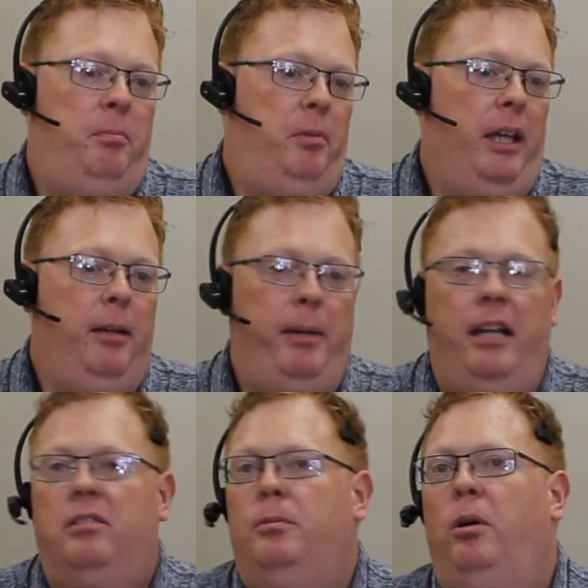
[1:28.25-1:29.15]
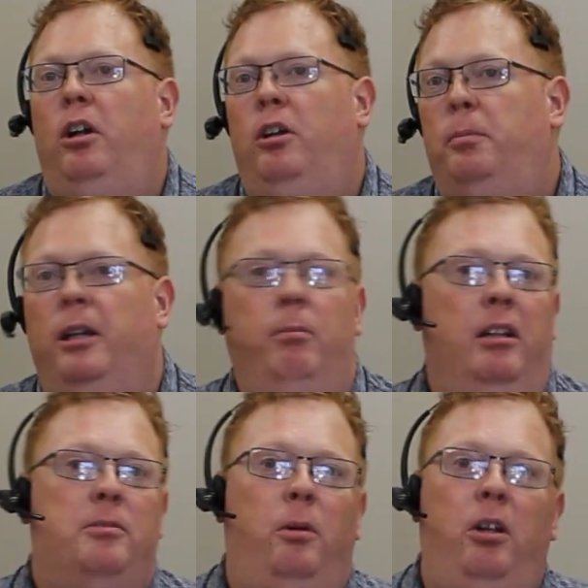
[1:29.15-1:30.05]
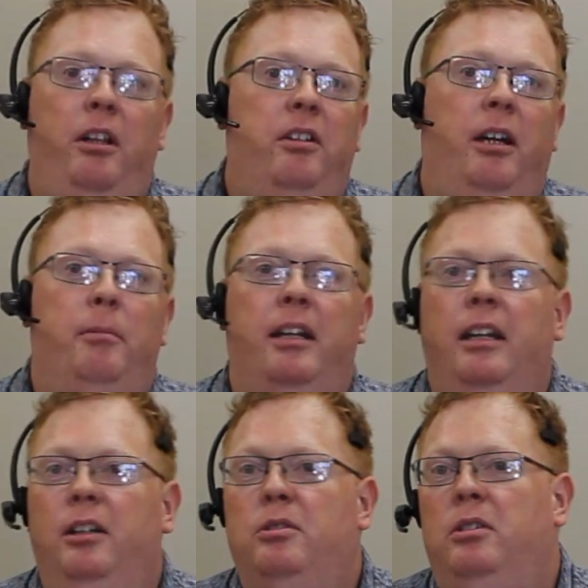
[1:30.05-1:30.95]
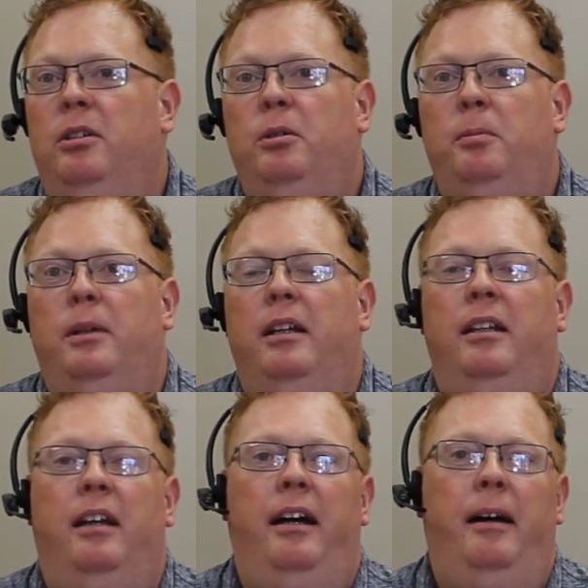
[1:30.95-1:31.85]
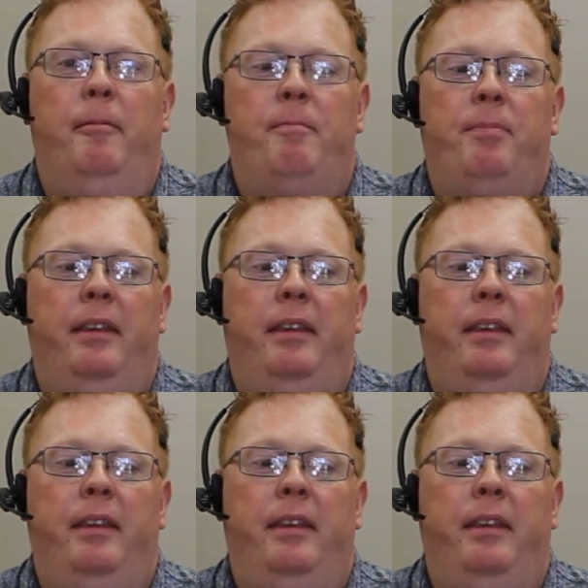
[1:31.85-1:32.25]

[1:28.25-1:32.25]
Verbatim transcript: play basketball or play baseball all the time like I used to, but um,